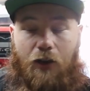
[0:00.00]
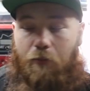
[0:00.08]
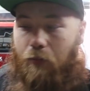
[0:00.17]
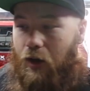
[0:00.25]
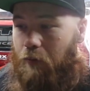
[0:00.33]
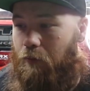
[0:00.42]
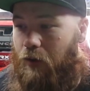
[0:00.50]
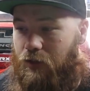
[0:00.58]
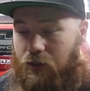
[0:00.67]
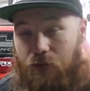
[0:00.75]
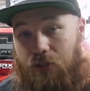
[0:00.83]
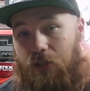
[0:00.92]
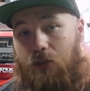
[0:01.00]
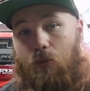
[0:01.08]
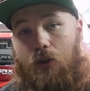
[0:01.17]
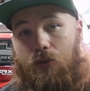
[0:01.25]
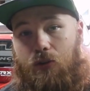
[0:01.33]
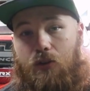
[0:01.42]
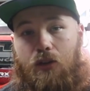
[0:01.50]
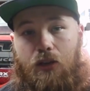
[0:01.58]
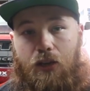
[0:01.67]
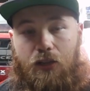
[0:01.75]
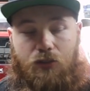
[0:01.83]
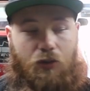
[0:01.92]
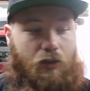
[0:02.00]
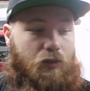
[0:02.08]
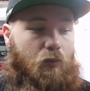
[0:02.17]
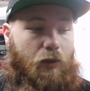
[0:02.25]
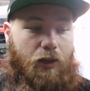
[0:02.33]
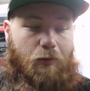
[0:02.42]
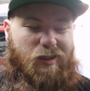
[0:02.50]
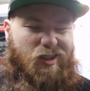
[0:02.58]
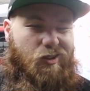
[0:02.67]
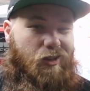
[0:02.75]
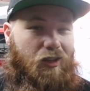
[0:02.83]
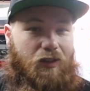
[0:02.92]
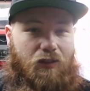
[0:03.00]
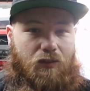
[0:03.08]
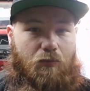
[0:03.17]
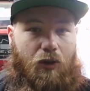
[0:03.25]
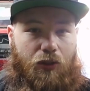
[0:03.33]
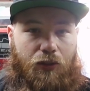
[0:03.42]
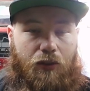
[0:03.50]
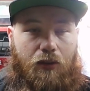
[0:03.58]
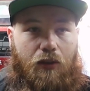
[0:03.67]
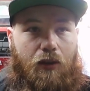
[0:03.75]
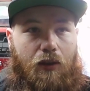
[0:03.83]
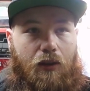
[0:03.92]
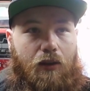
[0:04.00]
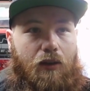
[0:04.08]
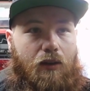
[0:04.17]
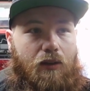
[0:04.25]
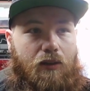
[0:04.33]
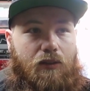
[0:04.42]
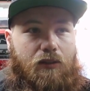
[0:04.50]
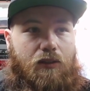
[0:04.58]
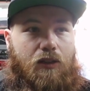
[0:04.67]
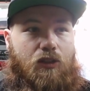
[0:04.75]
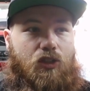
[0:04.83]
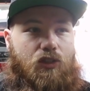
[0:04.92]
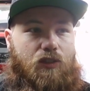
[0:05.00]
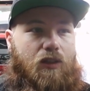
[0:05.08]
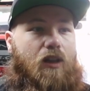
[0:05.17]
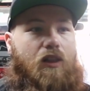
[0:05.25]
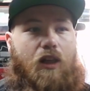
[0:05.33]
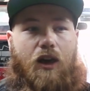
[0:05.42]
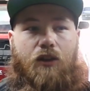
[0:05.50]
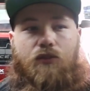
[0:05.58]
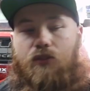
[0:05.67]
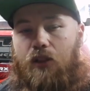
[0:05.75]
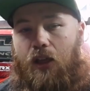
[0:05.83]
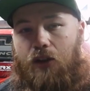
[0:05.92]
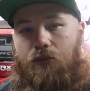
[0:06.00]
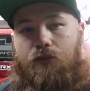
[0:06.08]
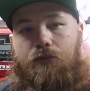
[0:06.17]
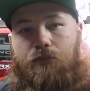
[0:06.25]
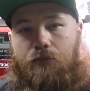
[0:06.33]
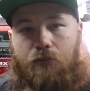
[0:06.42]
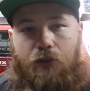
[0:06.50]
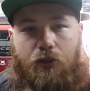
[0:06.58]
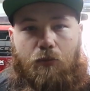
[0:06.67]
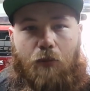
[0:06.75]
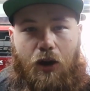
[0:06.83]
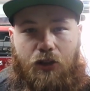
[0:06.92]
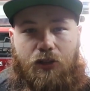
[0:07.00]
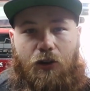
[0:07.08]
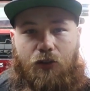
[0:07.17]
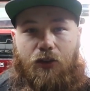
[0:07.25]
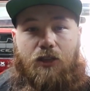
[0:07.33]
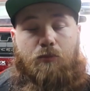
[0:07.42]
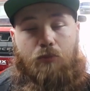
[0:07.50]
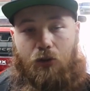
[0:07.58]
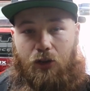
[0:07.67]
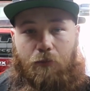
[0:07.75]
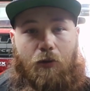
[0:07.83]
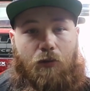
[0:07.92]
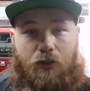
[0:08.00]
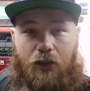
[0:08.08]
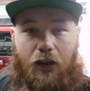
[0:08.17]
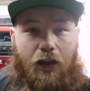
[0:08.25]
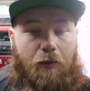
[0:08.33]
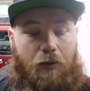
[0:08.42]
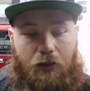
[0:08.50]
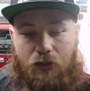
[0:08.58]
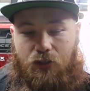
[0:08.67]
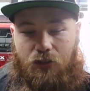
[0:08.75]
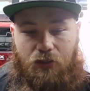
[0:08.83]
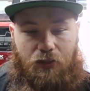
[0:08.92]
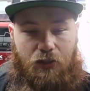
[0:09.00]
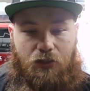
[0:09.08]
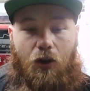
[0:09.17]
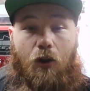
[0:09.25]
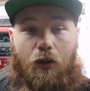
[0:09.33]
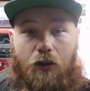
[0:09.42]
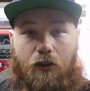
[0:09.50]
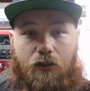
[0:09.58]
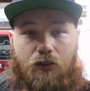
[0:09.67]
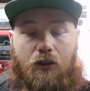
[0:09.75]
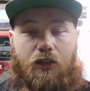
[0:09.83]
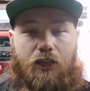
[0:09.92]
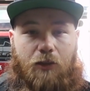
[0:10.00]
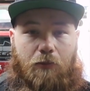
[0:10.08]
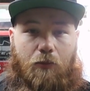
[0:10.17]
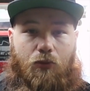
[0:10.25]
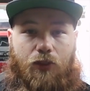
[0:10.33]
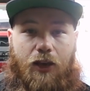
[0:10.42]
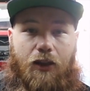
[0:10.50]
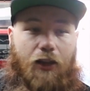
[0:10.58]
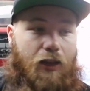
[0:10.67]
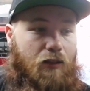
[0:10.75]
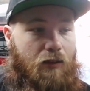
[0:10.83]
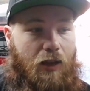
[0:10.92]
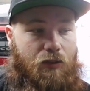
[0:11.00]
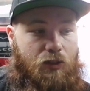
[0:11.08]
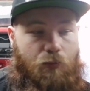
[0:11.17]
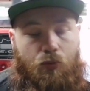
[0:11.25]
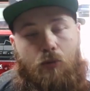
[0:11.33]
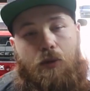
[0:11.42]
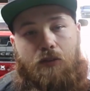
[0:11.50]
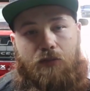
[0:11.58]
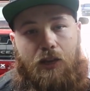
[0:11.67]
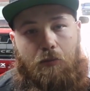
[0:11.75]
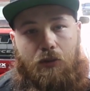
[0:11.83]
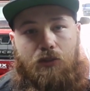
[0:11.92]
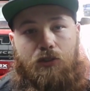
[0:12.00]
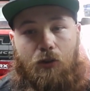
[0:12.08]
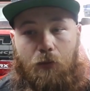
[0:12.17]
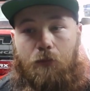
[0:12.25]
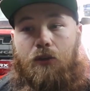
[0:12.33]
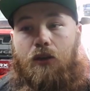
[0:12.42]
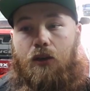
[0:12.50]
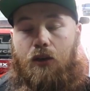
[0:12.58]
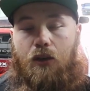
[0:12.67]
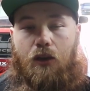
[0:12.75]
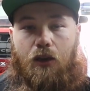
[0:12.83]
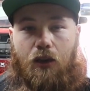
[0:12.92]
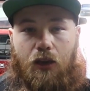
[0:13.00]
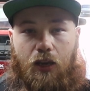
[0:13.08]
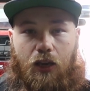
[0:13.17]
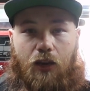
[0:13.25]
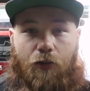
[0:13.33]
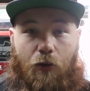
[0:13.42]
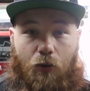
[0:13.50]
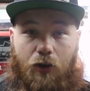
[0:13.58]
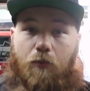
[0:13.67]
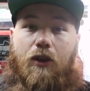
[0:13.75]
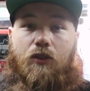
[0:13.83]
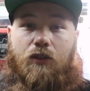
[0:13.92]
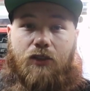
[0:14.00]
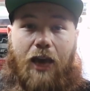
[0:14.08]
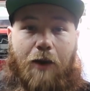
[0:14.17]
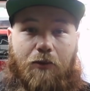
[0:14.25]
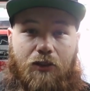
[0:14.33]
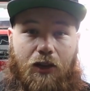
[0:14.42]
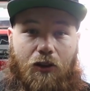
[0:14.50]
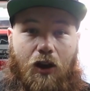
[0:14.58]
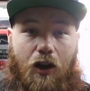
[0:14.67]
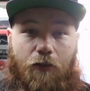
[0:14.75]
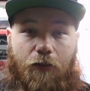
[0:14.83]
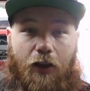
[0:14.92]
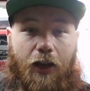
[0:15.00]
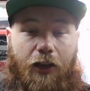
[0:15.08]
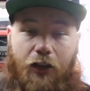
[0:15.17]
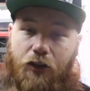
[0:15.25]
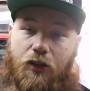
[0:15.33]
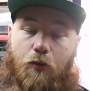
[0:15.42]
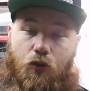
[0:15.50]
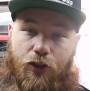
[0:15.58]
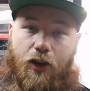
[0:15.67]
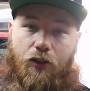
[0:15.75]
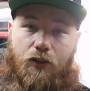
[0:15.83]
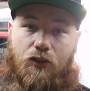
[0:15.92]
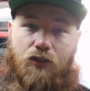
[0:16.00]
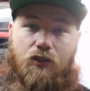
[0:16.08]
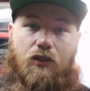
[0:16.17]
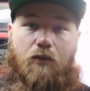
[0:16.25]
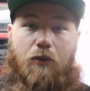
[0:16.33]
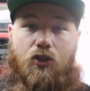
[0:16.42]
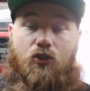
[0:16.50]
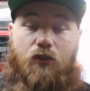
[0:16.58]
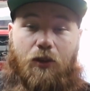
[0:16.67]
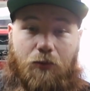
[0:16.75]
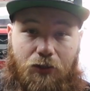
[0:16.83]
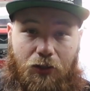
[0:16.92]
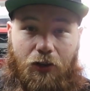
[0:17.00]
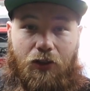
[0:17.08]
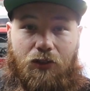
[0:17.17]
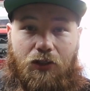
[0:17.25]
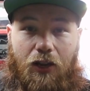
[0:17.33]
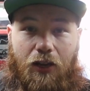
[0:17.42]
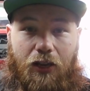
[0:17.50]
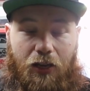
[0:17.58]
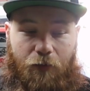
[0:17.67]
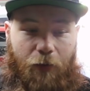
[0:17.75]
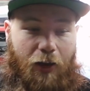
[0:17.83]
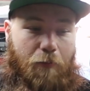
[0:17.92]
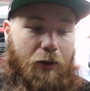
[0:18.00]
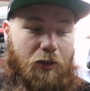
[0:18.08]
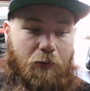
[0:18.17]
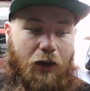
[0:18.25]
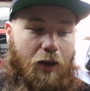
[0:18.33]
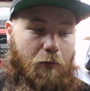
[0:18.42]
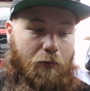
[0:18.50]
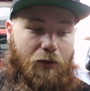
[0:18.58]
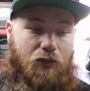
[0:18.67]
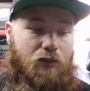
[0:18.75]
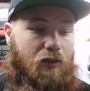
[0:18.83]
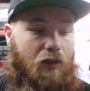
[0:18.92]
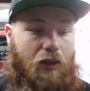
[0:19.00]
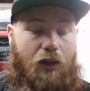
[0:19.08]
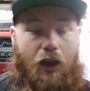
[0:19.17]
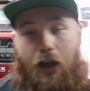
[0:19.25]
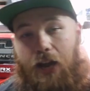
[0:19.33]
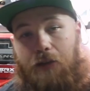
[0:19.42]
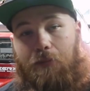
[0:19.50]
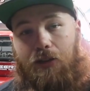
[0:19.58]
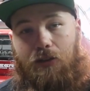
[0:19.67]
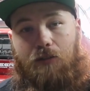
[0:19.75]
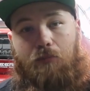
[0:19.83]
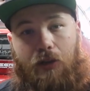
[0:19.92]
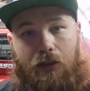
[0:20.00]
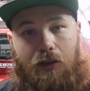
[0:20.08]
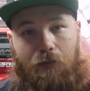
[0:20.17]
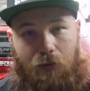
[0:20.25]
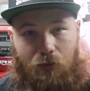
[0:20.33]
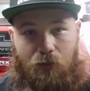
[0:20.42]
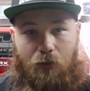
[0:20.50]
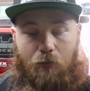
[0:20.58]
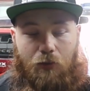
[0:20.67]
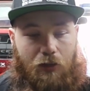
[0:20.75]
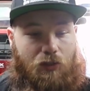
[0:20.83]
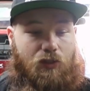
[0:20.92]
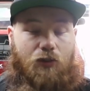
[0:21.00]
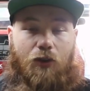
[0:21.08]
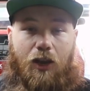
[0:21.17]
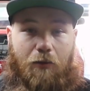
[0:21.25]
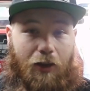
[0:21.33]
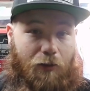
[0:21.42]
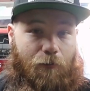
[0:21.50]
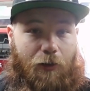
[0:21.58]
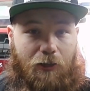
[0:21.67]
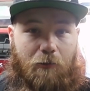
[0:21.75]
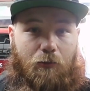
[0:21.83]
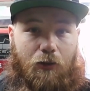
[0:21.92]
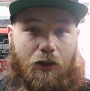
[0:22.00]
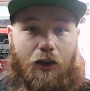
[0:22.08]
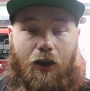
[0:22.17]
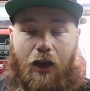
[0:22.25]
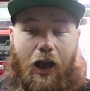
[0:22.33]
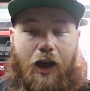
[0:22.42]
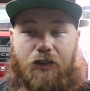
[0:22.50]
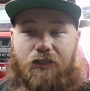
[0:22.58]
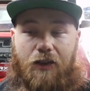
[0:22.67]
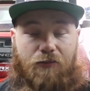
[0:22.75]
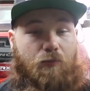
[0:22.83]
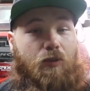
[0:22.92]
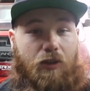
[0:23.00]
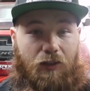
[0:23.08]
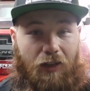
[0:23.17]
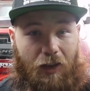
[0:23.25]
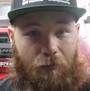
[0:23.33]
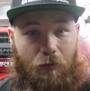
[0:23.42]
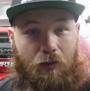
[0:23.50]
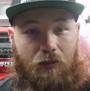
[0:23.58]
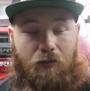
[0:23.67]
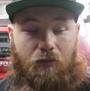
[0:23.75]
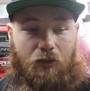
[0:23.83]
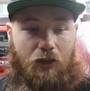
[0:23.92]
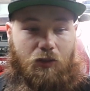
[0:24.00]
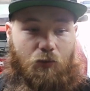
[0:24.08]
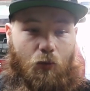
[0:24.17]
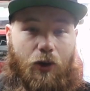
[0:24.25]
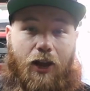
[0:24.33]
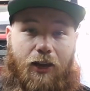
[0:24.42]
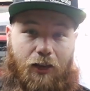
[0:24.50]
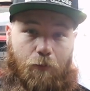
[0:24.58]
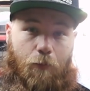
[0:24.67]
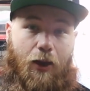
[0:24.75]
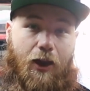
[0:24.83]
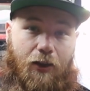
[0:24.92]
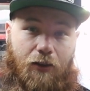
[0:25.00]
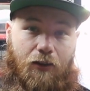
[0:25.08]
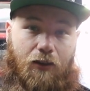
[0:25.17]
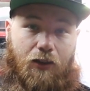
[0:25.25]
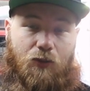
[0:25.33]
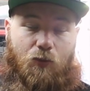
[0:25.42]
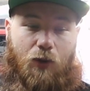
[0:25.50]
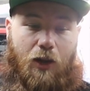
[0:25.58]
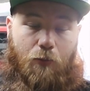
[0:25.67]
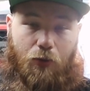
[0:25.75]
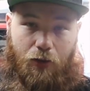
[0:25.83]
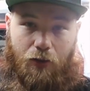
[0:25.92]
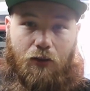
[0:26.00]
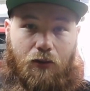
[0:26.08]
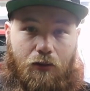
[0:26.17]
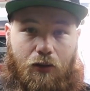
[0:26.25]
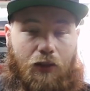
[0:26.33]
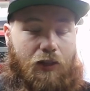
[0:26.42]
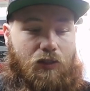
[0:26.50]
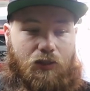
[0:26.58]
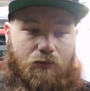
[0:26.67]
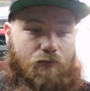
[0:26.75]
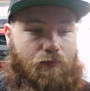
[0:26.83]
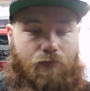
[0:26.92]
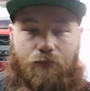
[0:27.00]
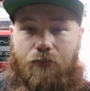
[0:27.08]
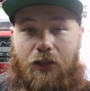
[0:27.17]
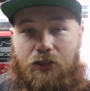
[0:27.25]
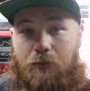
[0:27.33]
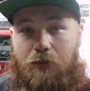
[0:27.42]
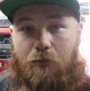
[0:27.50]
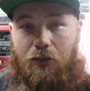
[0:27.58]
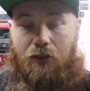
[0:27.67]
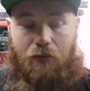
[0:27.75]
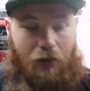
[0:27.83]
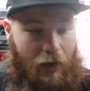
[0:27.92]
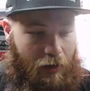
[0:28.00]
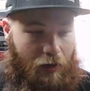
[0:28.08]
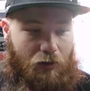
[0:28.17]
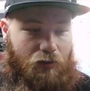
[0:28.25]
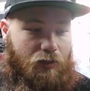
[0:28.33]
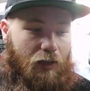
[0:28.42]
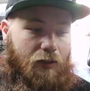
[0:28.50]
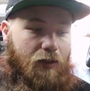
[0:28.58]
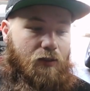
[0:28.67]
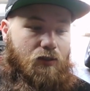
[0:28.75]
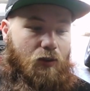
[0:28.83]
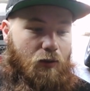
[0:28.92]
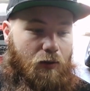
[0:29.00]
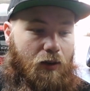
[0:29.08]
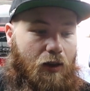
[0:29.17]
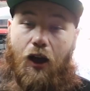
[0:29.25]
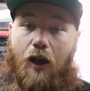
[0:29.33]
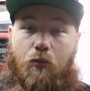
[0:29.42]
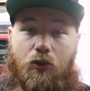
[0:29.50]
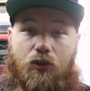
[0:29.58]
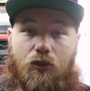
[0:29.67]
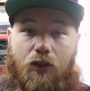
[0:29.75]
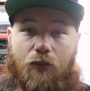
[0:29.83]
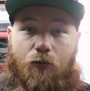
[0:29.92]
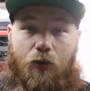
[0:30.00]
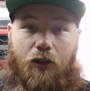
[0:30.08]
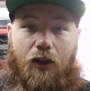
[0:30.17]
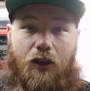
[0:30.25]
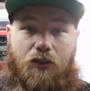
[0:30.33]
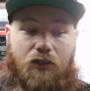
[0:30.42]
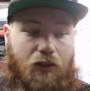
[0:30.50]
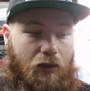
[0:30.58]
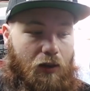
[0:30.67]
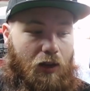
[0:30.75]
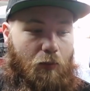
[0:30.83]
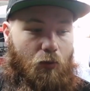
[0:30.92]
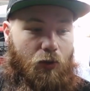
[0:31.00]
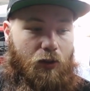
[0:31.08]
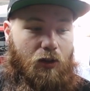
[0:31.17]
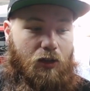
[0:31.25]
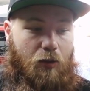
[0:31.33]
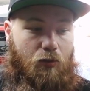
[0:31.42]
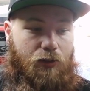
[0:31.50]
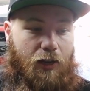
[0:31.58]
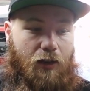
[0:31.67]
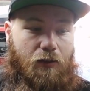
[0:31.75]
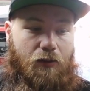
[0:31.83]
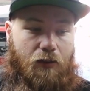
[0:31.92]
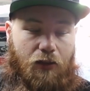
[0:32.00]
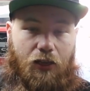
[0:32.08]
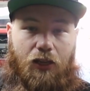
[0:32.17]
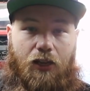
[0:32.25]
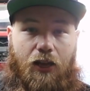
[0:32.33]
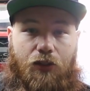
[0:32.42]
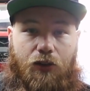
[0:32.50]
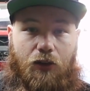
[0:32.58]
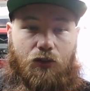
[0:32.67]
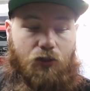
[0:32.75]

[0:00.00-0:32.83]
I bought myself a TIG welder. It's on its way. It'll be here at the end of this month. It's just a lot of little monetary things build up over time, and it's hard. It's hard to keep up with that and support my family. So if I want to make this habit take off, I got to double down on this and make sure that I'm serious and I get a fan base behind me, because I can make good money off YouTube and Instagram and Facebook. I just have to put in effort, because what I get back is what I put in, and that's up to me. I understand that. So I'm going to do that for you guys, and I'm really going to double down and get it out there.